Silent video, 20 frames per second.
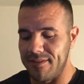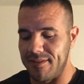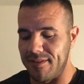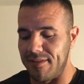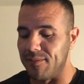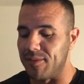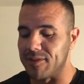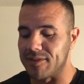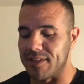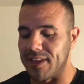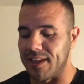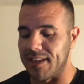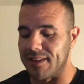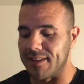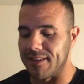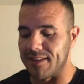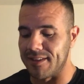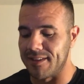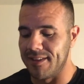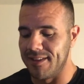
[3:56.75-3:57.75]
almost
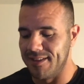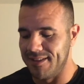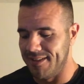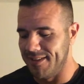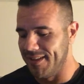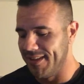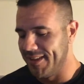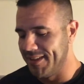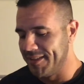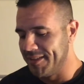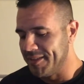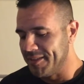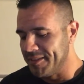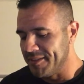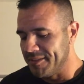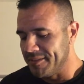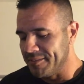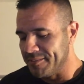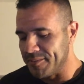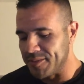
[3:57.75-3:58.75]
anything.
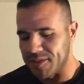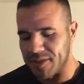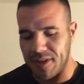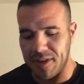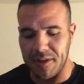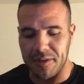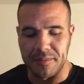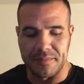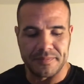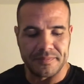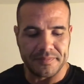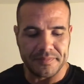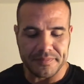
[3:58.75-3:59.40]
So